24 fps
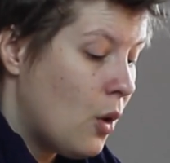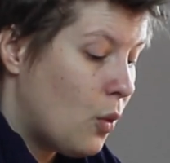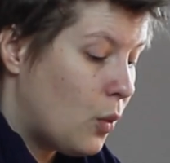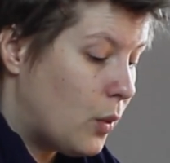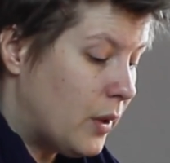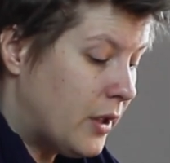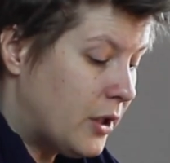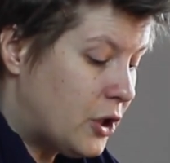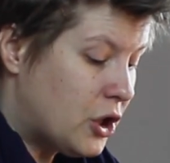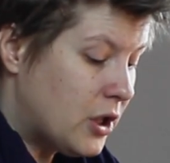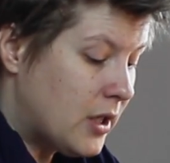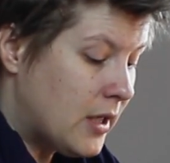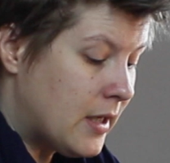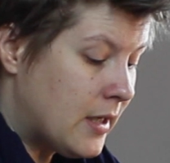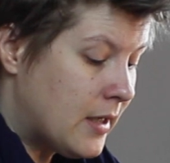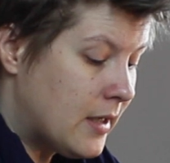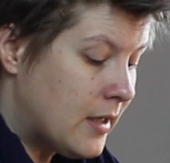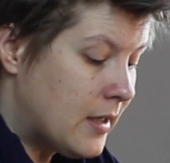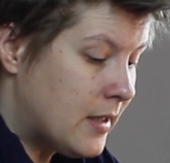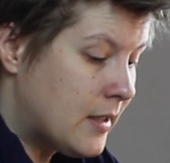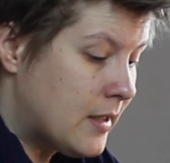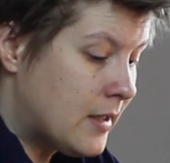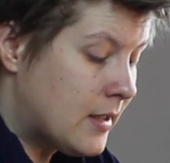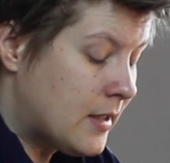which
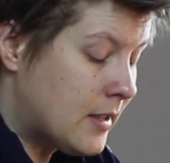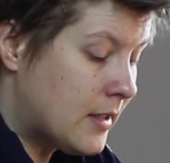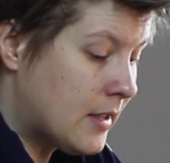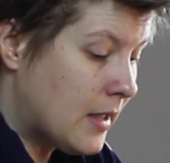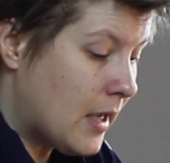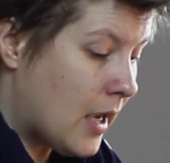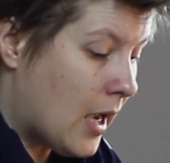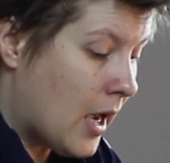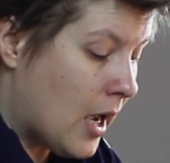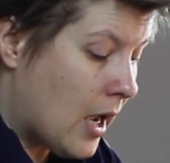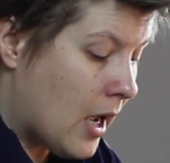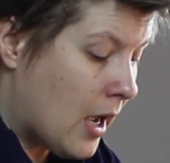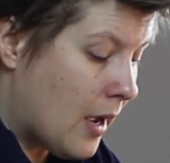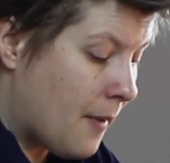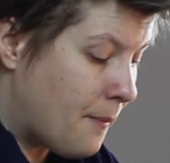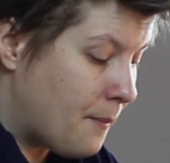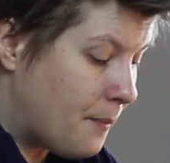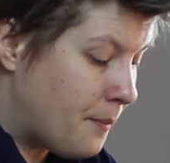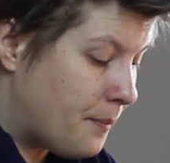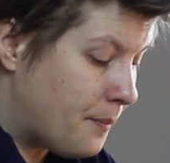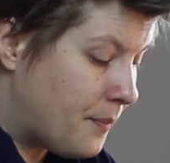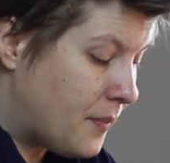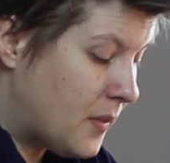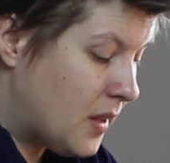is
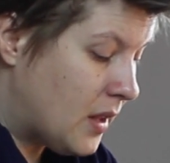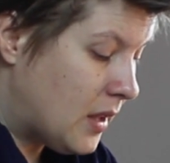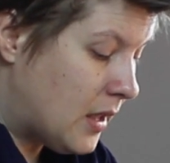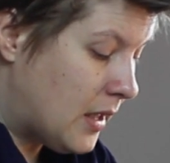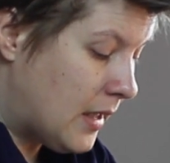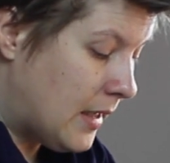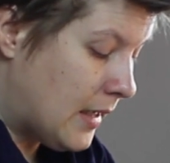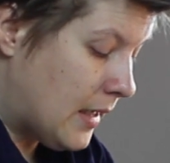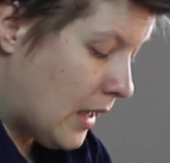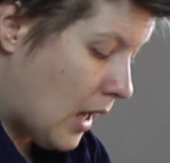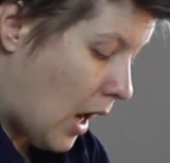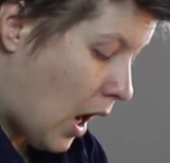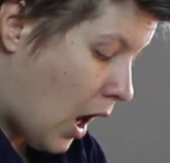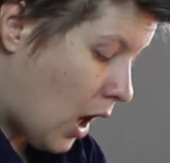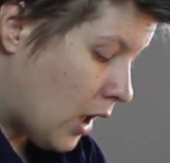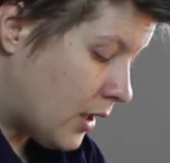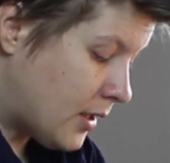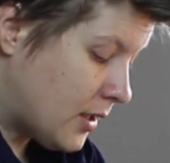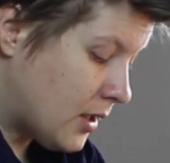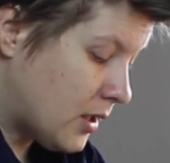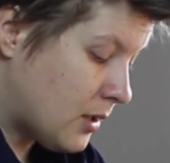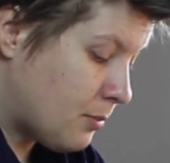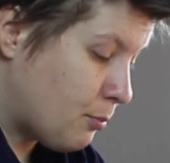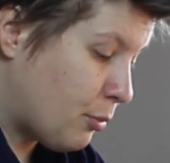the
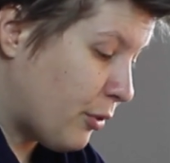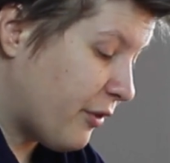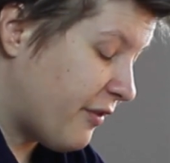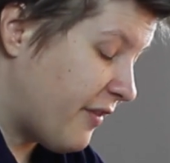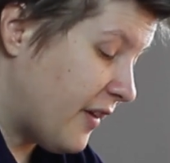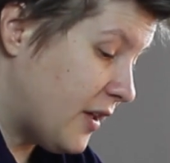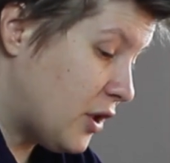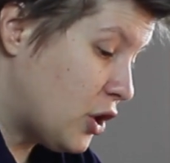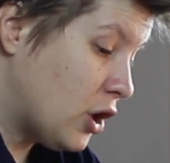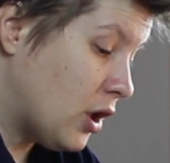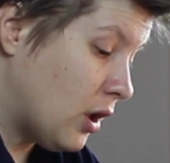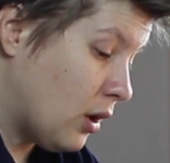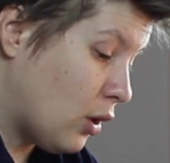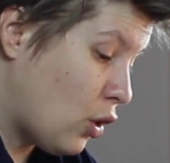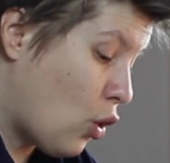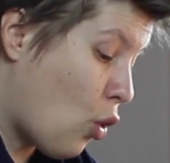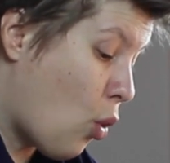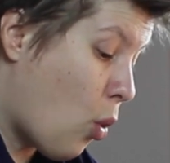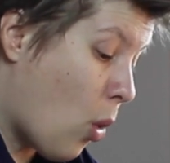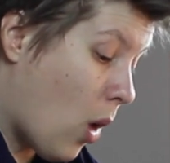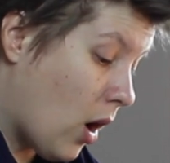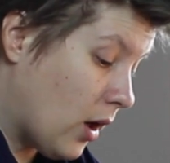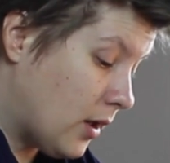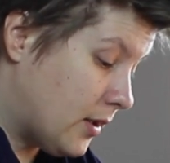artist professional
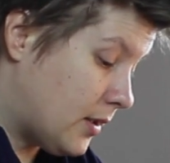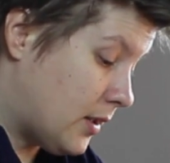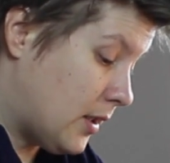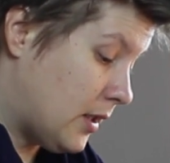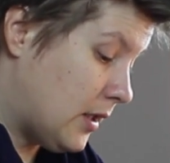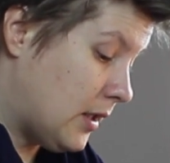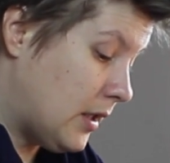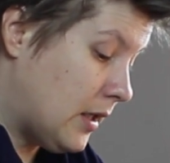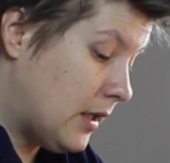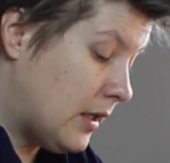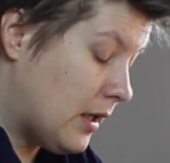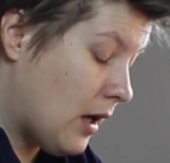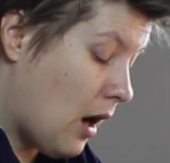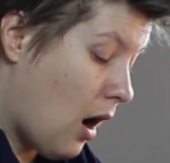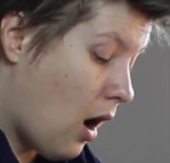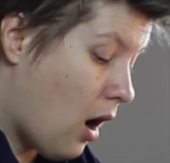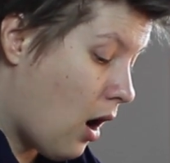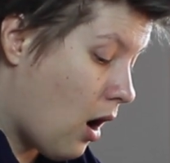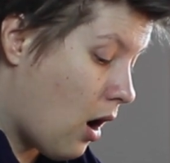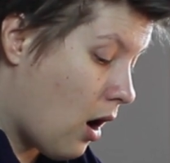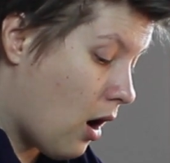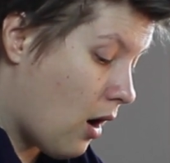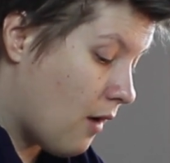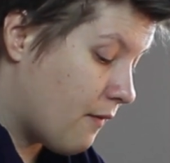quality
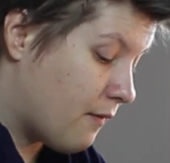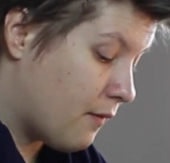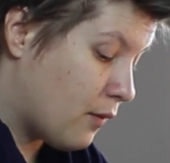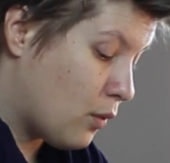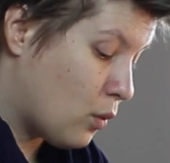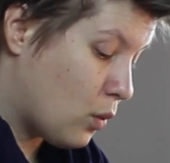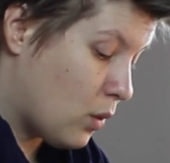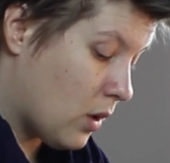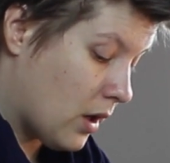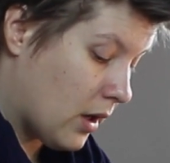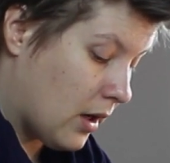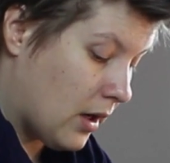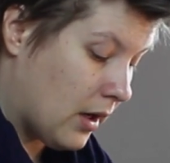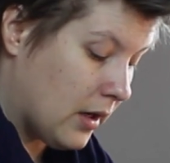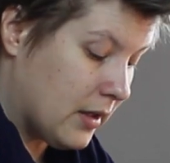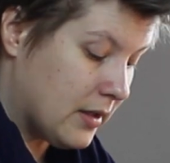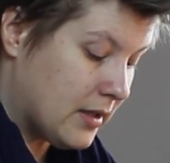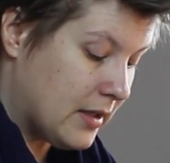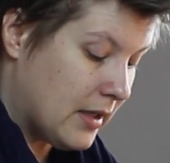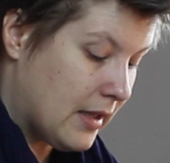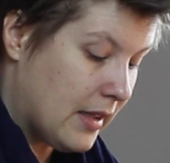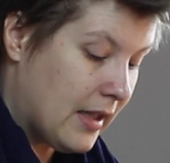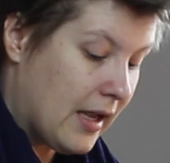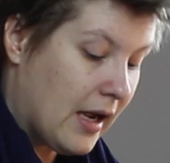of
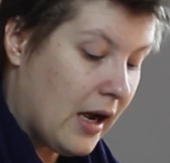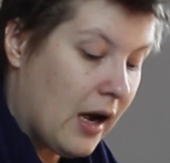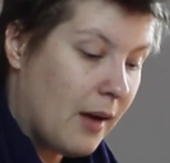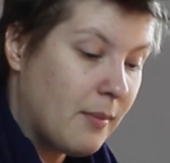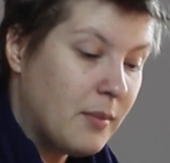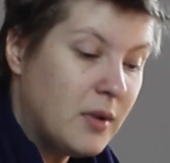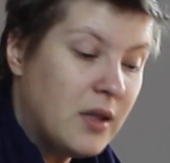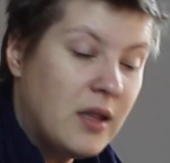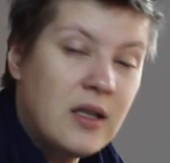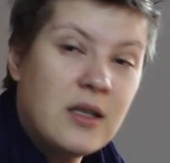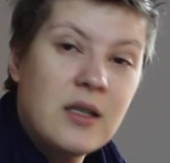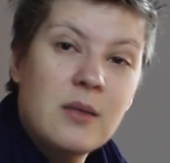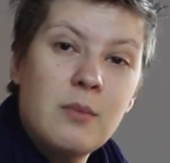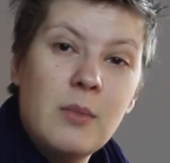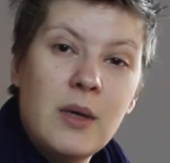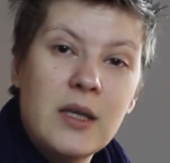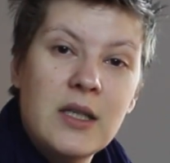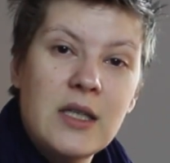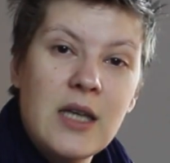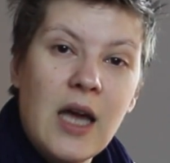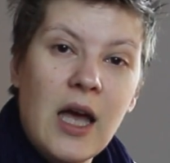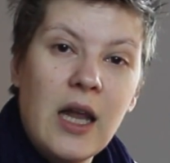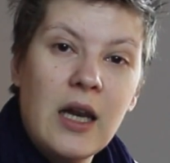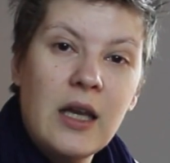watercolors, and they come in this
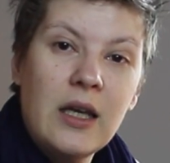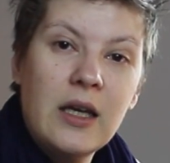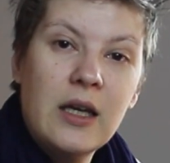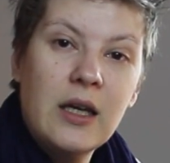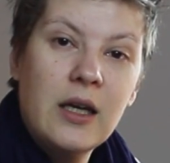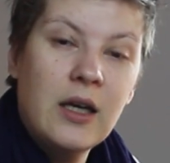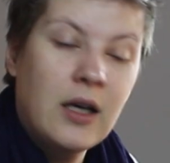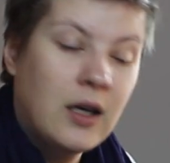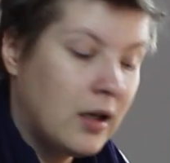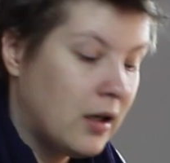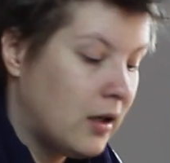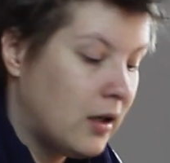metallic